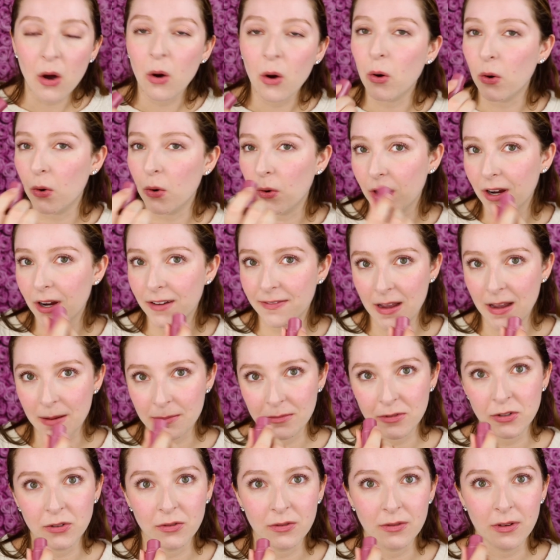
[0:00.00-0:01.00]
or if I'm
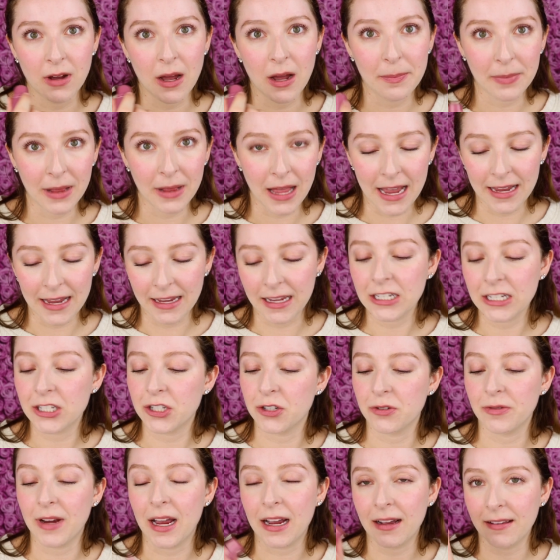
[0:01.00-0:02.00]
applying it
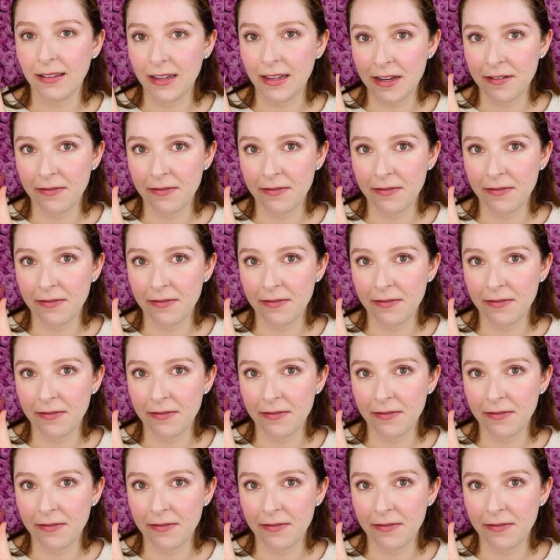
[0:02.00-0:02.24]
directly